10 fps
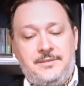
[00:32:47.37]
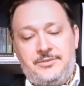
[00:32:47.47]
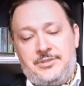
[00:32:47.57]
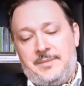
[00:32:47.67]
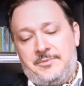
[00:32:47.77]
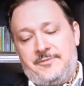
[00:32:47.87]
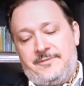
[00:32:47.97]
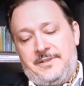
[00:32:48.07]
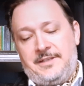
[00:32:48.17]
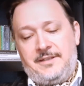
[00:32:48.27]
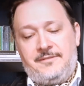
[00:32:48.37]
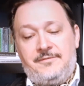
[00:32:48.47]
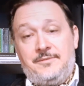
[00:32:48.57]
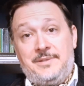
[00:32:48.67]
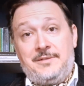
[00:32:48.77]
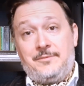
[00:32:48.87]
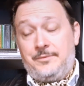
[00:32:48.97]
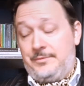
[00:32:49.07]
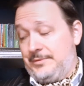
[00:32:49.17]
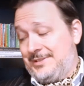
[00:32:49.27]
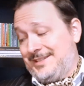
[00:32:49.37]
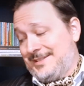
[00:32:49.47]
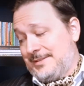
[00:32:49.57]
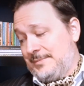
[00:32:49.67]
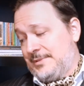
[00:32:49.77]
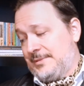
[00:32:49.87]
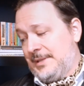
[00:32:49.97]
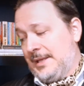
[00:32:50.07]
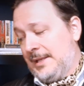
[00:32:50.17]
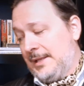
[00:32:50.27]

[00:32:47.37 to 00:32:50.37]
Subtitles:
in Chapter 5 about rules systems.